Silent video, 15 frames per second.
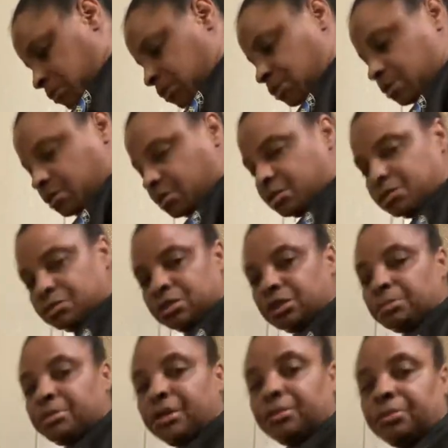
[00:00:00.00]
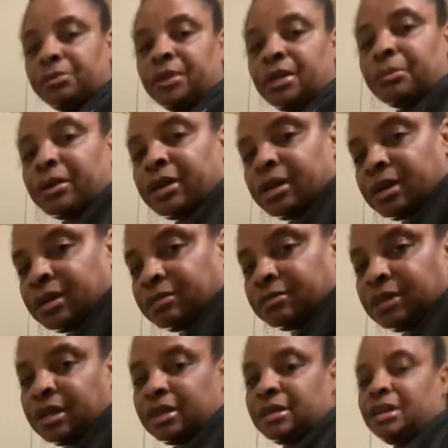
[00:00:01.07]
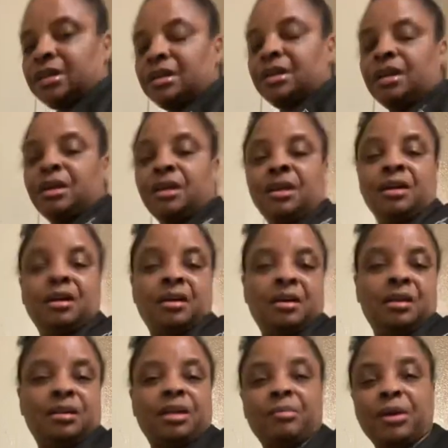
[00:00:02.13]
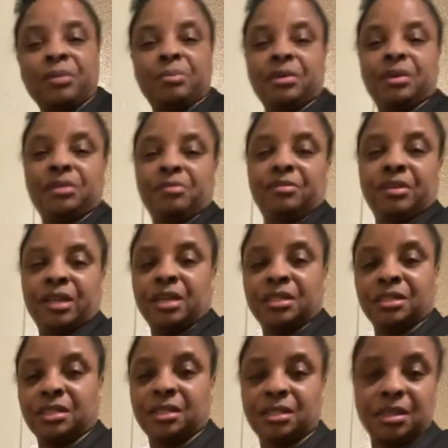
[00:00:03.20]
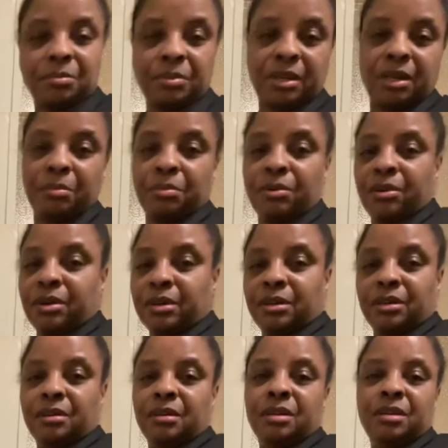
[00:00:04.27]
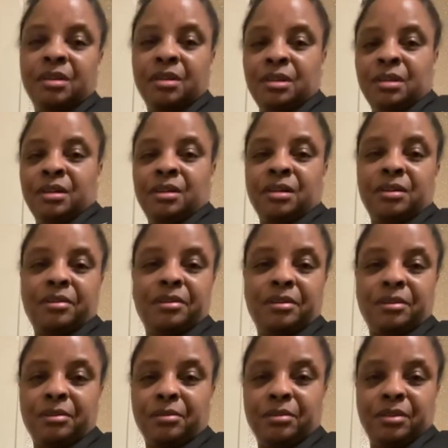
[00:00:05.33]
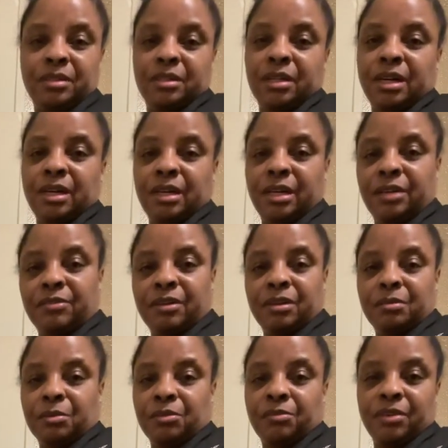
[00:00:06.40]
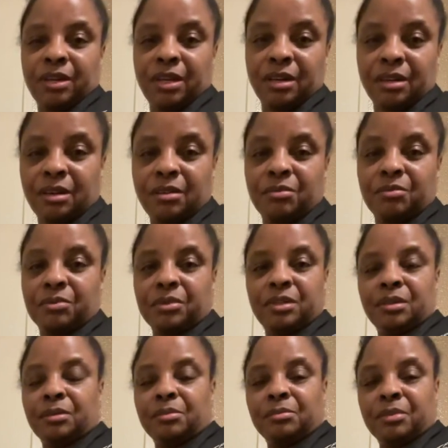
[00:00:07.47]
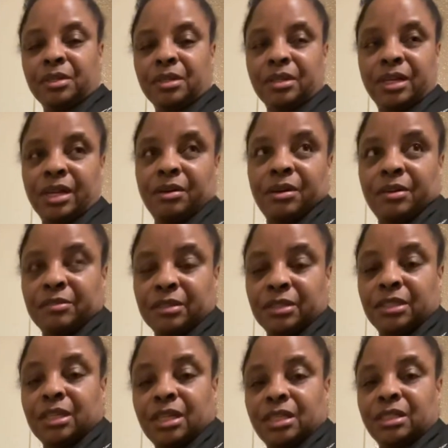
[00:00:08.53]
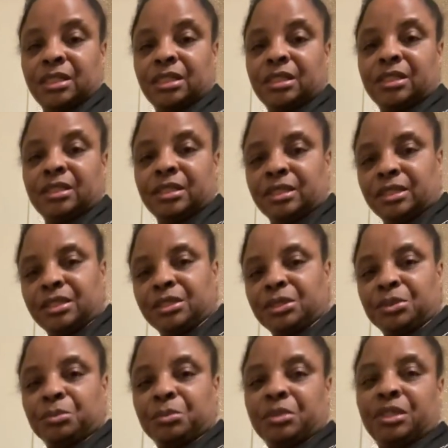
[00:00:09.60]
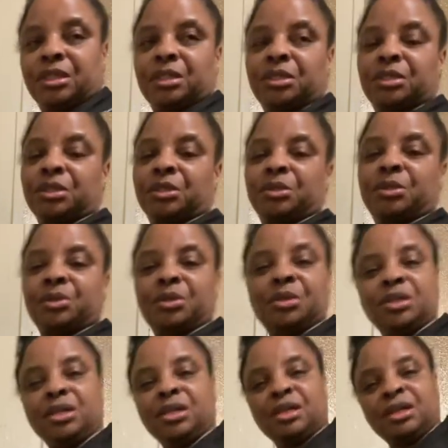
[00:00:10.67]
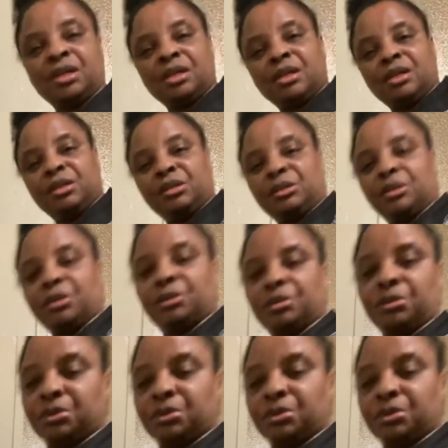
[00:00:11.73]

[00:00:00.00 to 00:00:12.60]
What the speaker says: You know, some people, they might have like, they might be in a relationship and their partner, you know, is not leaving them, already in love with them, and they don't have to change nothing, you know what I'm saying? So, you know,